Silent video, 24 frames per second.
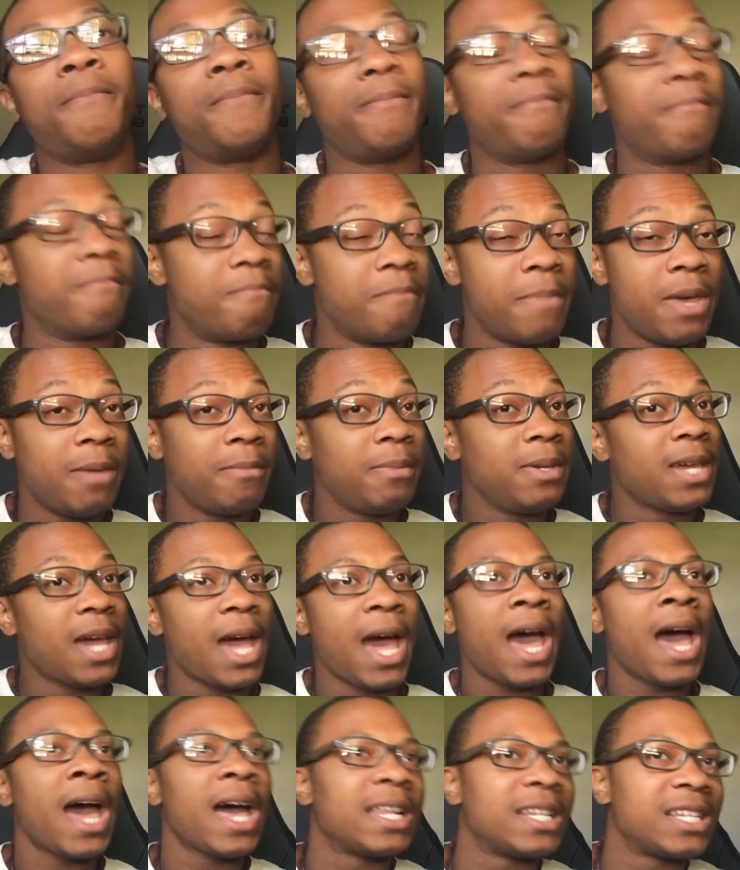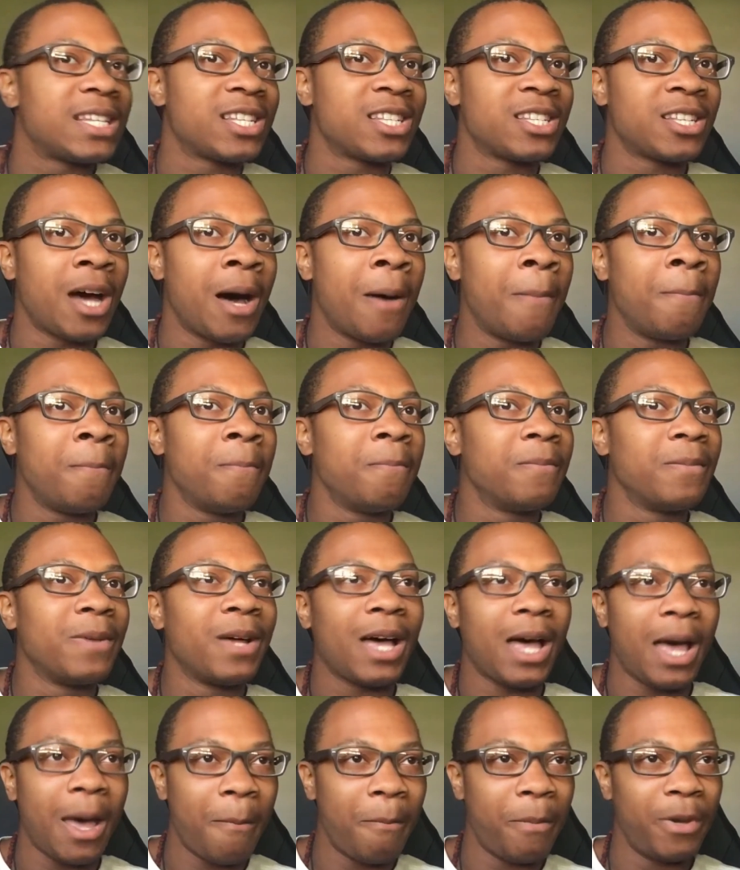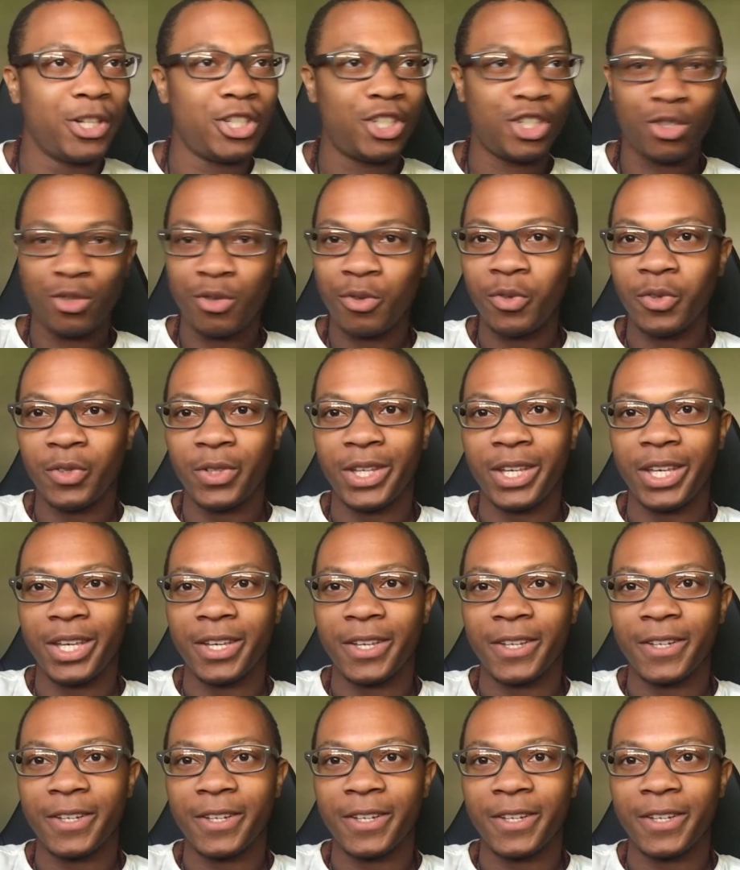Maybe I had some, but truly,